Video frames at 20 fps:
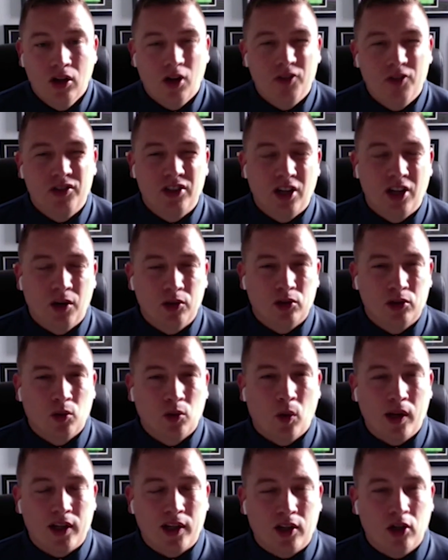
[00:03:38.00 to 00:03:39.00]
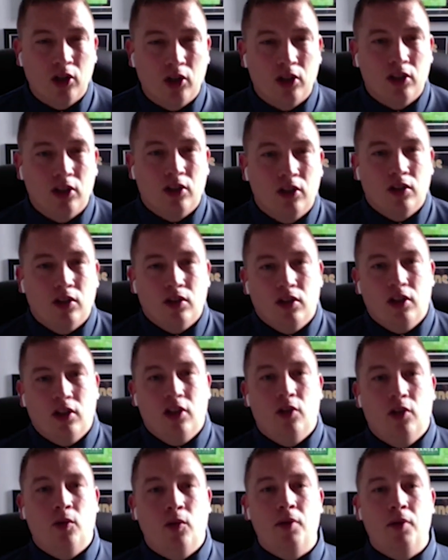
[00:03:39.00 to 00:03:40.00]
obviously I was quite gutted
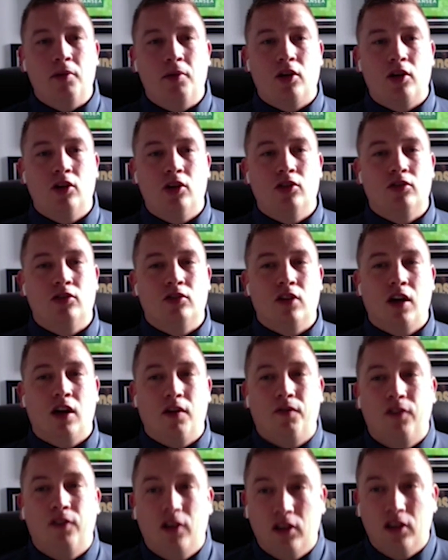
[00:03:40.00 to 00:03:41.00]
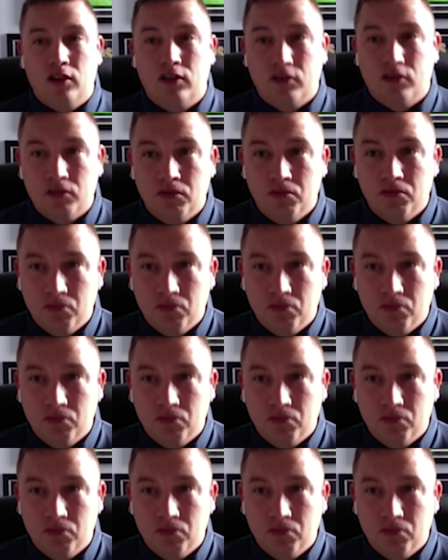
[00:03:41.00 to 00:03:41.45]
in a way because I felt